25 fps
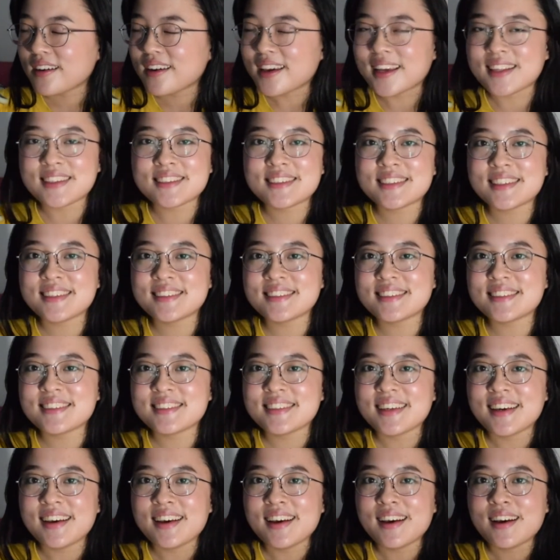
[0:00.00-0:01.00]
And since
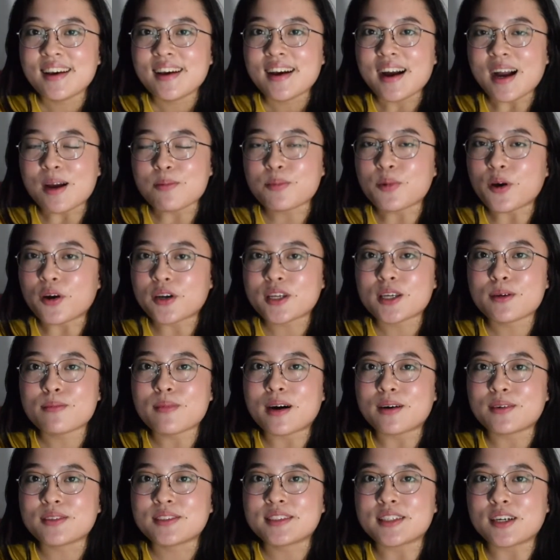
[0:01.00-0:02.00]
I'm talking
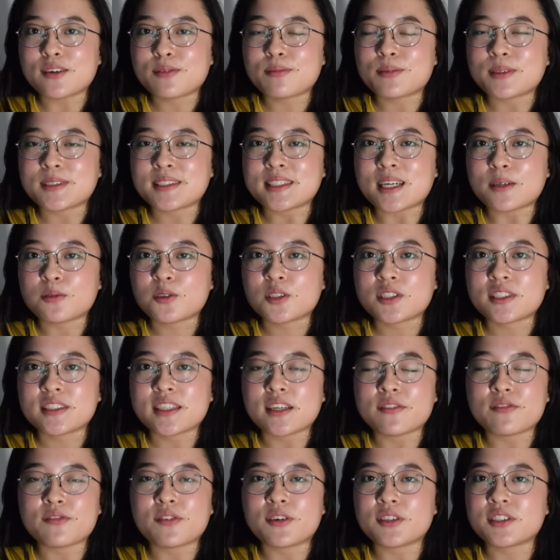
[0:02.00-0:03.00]
about self-perception
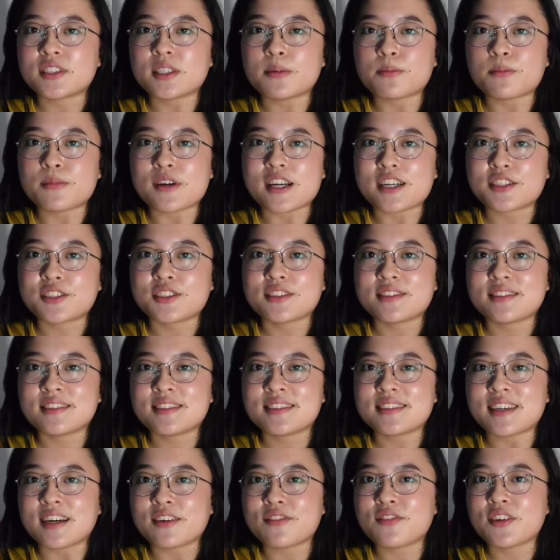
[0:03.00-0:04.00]
and first
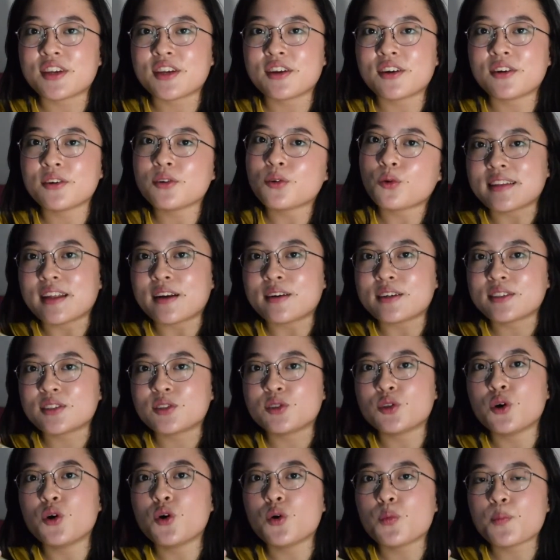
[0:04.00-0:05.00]
impressions, I figured
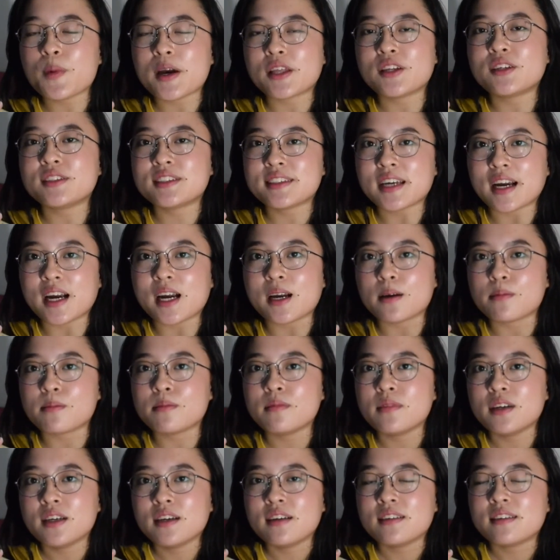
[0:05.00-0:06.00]
there's no better
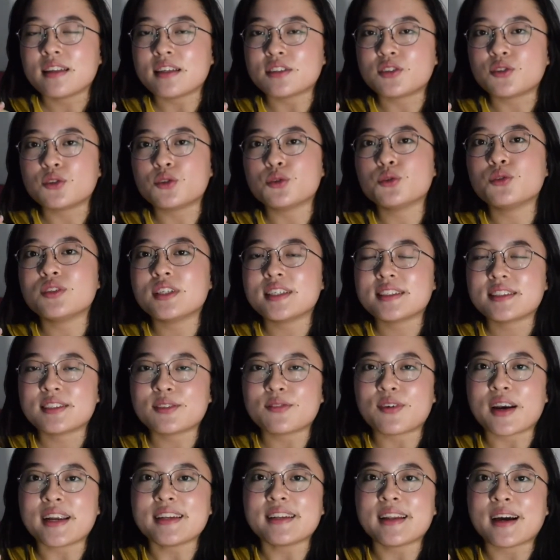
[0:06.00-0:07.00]
time than to do this
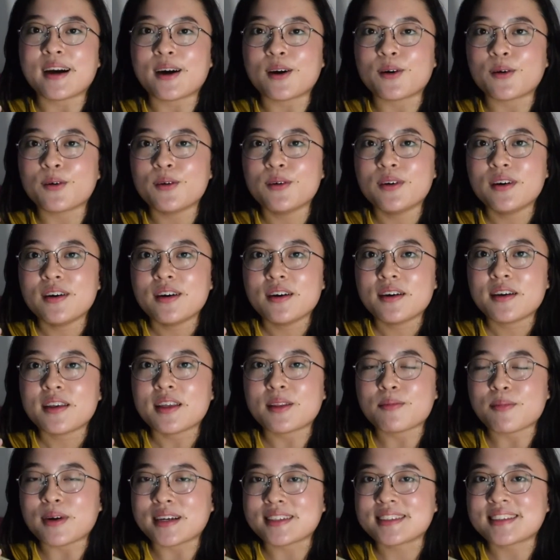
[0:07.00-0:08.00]
right now
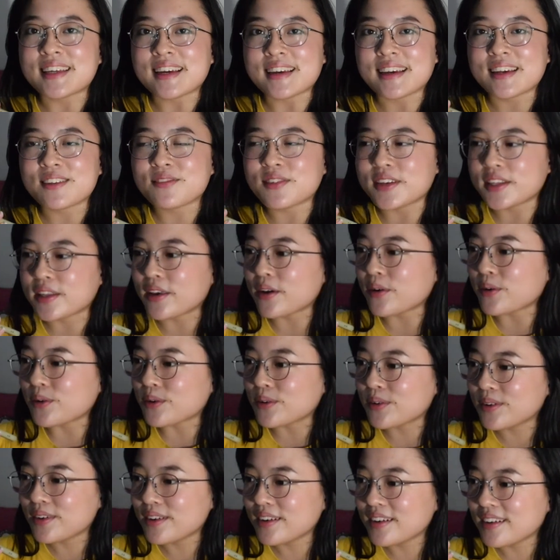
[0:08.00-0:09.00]
in my second
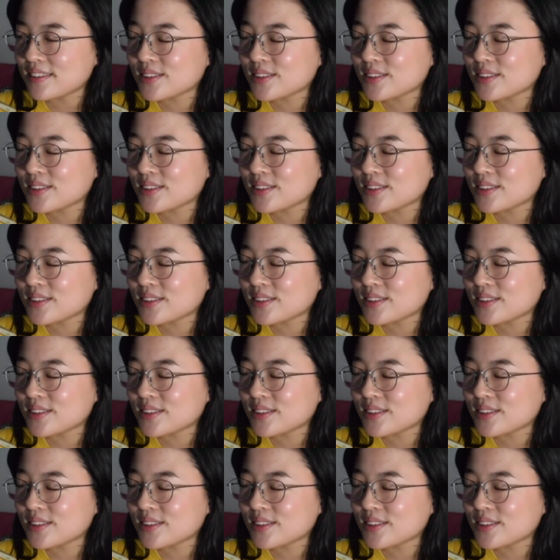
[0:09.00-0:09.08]
video.